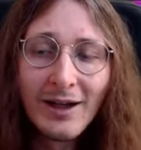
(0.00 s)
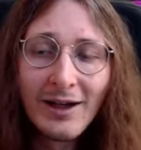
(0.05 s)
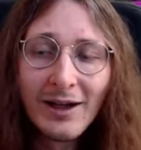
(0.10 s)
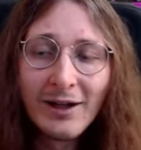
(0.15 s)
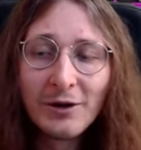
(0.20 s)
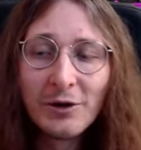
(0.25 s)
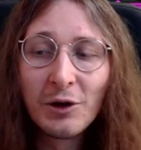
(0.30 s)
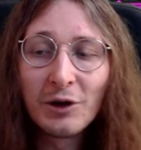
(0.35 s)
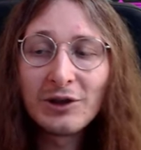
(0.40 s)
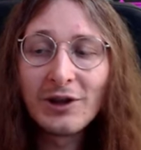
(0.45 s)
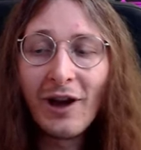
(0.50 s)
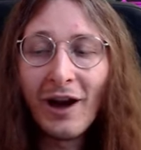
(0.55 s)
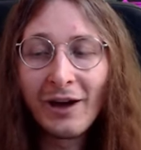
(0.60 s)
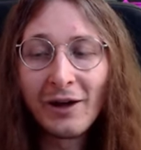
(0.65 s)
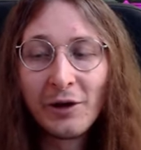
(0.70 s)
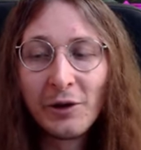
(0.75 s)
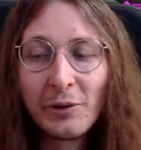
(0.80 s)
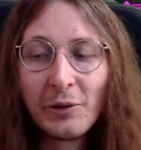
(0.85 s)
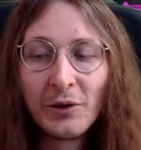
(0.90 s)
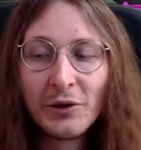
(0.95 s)
not like
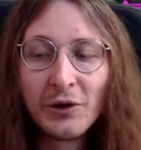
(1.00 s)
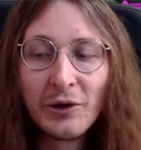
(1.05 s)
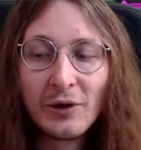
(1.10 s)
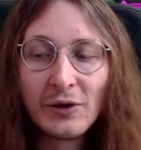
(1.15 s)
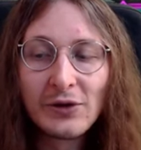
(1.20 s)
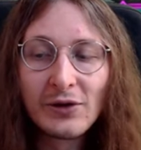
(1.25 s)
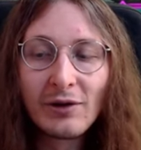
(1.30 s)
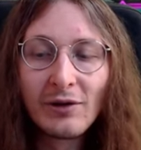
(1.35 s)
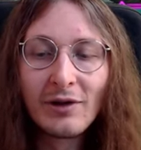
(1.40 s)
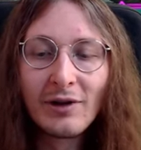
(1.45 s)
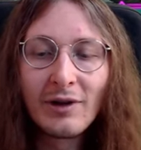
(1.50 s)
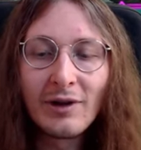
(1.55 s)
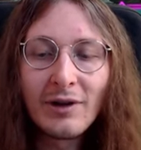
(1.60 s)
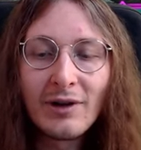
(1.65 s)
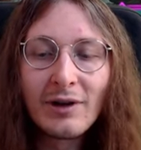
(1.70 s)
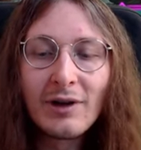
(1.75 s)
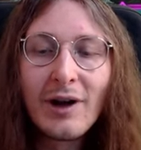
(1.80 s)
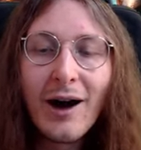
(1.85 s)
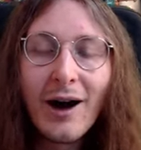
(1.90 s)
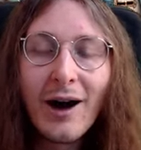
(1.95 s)
you would use
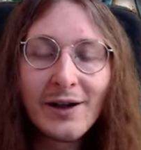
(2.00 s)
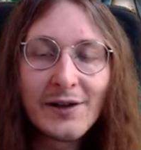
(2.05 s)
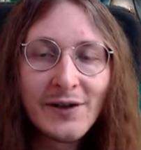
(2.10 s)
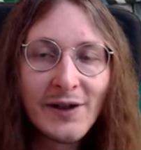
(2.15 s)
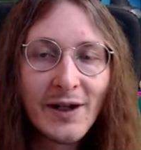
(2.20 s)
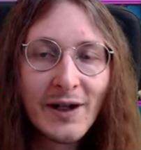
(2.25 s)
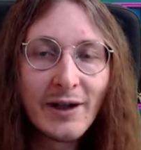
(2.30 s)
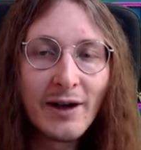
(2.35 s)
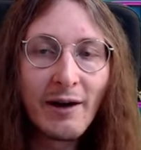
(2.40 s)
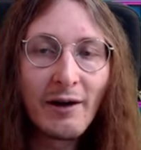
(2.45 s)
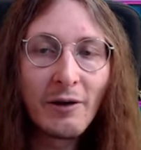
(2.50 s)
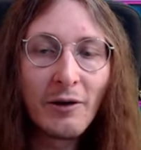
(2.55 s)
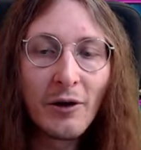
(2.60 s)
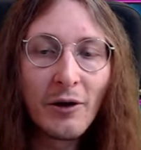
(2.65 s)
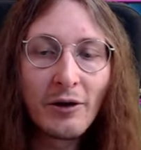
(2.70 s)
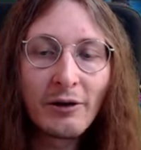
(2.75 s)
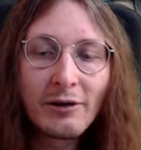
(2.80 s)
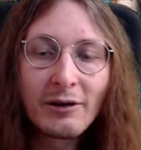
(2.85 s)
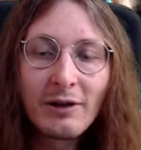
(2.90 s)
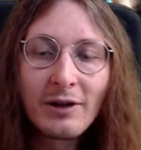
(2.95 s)
Guard Seeker
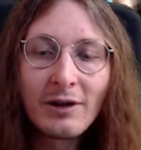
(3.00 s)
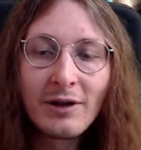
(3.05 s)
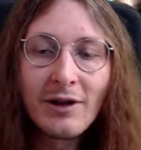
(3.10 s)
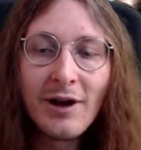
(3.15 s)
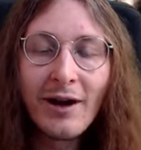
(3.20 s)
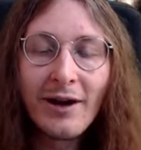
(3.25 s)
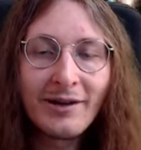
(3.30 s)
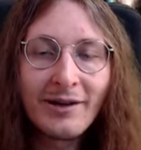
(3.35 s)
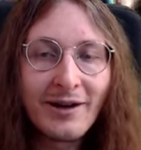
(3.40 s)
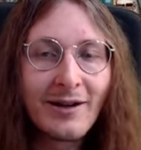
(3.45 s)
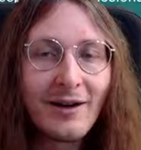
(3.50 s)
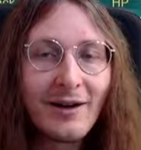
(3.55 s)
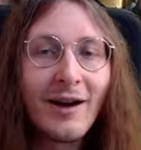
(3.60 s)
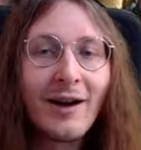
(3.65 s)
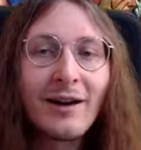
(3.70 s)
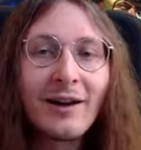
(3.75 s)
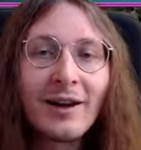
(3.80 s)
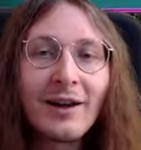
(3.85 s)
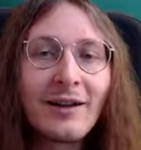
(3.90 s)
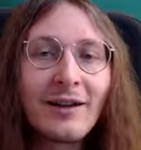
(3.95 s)
or
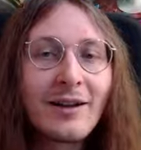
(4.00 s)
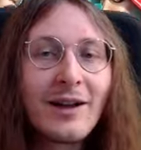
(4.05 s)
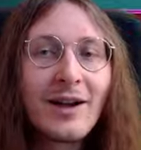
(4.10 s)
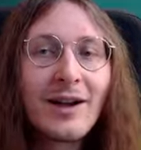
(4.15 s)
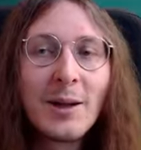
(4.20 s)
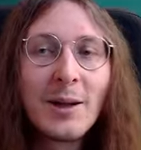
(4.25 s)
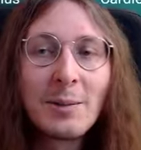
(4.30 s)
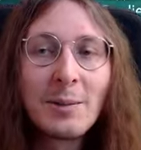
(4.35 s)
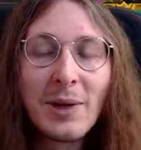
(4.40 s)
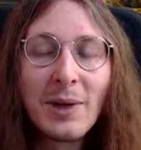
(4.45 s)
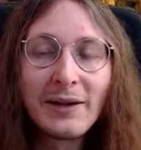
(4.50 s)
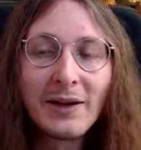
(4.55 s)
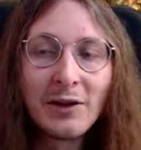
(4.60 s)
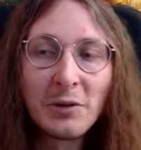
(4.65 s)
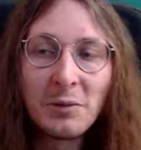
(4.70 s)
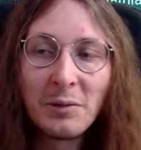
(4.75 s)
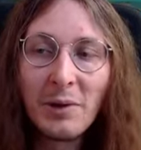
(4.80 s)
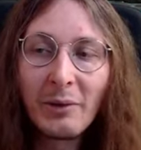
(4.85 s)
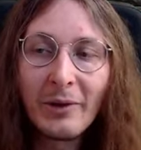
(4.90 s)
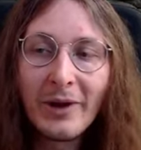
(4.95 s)
Cardinal in
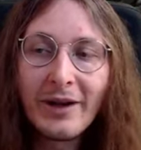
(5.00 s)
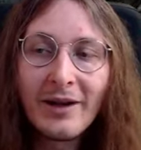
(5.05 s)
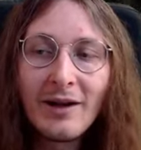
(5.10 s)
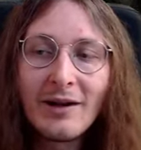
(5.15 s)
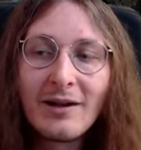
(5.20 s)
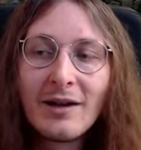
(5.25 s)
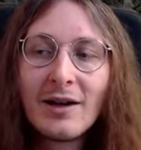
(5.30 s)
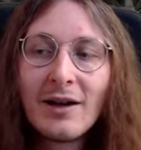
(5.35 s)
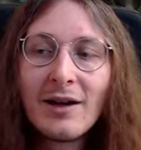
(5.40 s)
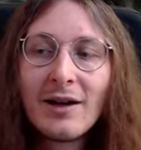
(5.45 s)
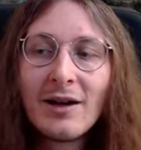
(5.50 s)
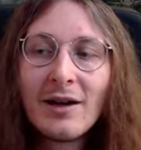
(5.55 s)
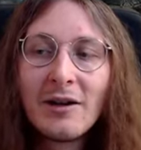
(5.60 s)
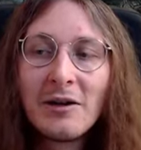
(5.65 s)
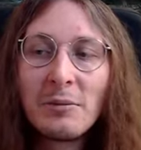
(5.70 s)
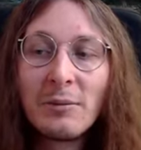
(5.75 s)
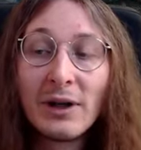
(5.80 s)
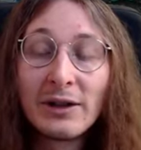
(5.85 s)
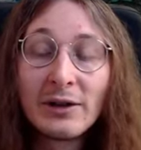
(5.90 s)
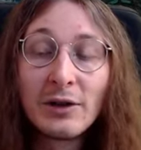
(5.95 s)
Platinum Arena,
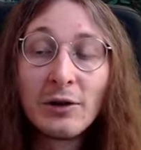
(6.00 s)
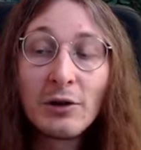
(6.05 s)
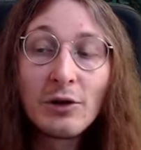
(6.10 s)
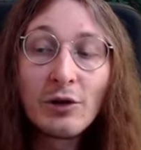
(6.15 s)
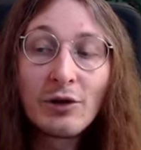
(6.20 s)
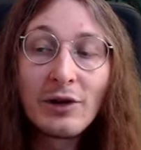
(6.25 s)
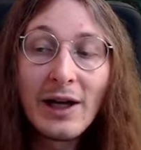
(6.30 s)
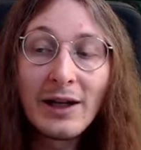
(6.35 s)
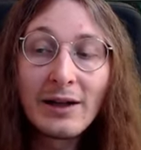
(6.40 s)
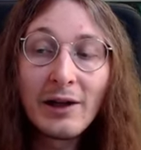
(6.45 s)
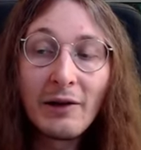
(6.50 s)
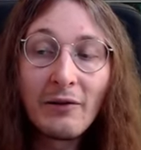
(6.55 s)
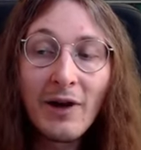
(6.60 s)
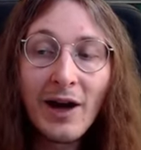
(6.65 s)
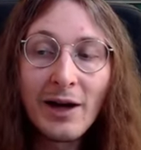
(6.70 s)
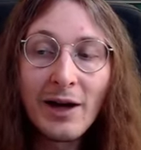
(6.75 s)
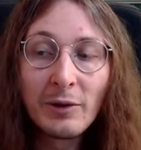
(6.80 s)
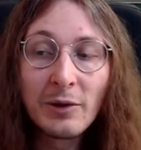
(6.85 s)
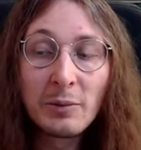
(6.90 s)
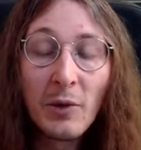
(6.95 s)
but you could get
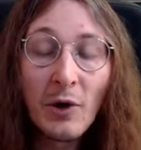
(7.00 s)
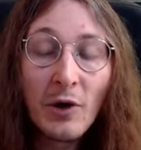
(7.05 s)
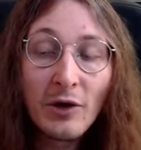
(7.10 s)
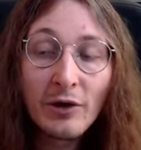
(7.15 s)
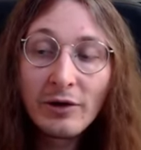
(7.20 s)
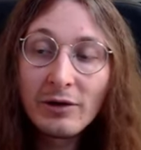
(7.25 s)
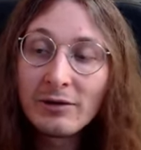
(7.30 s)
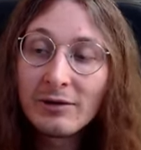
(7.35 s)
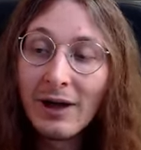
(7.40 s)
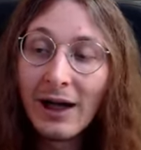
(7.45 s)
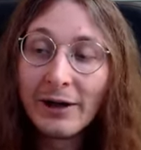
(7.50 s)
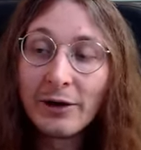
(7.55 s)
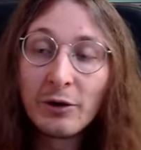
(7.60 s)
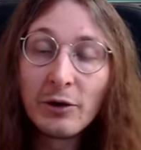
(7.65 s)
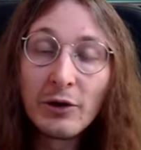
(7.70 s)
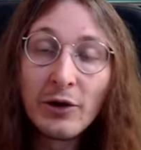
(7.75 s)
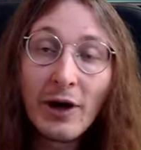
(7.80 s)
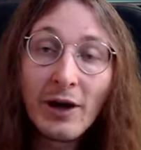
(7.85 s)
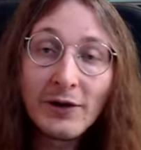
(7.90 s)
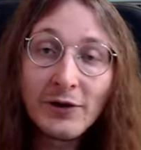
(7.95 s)
revive with Maud, and you
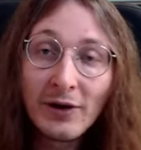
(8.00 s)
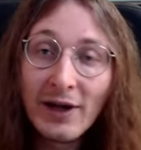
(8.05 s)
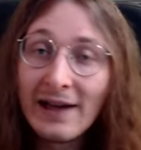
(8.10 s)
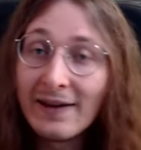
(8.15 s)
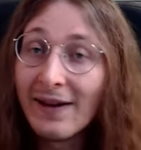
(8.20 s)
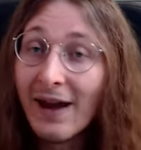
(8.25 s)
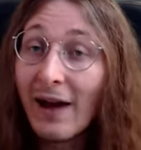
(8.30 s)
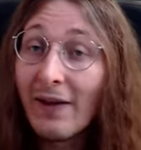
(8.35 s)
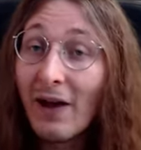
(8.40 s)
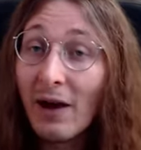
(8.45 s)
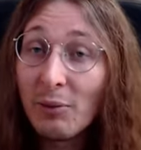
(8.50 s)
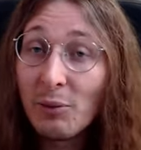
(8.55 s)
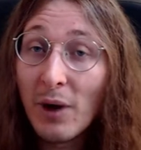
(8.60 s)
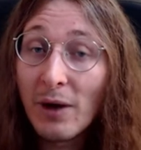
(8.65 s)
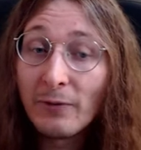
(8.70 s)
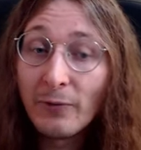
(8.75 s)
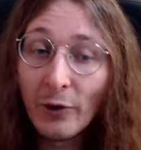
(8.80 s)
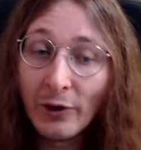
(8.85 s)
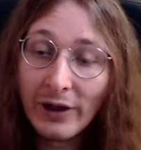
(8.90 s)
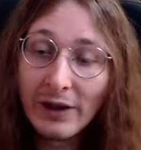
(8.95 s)
could also get the attack buff,
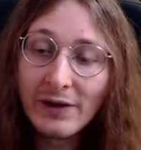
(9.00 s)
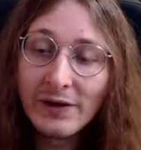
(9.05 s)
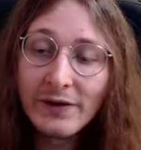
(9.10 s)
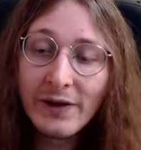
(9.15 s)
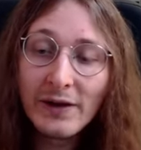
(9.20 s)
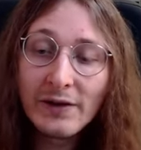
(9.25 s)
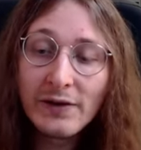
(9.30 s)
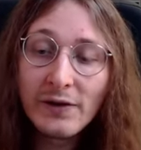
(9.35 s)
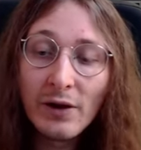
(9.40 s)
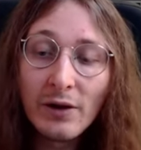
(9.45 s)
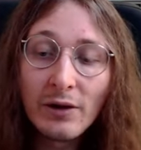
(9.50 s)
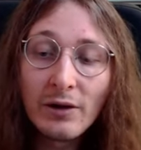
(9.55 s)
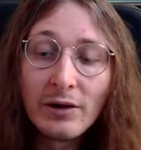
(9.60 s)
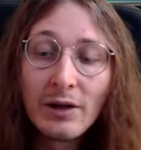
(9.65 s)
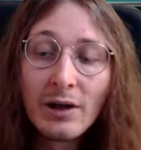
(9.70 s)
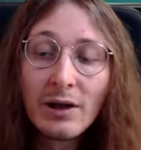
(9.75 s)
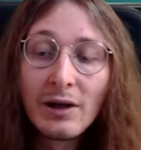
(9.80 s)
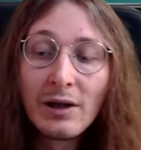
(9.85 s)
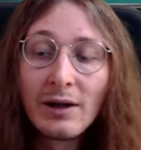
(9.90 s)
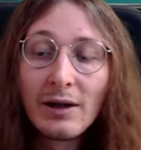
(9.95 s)
for instance. So
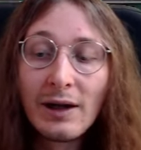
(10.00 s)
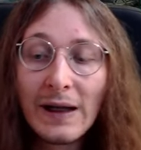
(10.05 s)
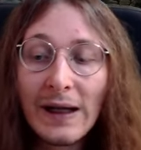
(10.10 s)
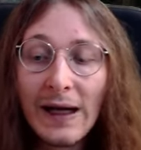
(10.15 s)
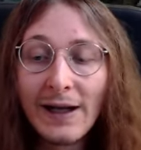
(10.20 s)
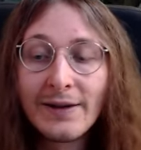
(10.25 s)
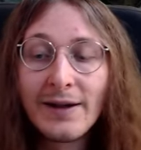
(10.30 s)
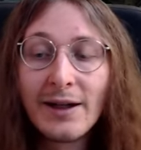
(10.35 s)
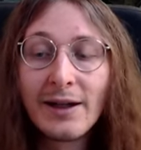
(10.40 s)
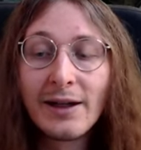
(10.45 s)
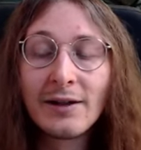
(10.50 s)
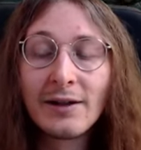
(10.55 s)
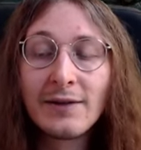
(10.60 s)
I think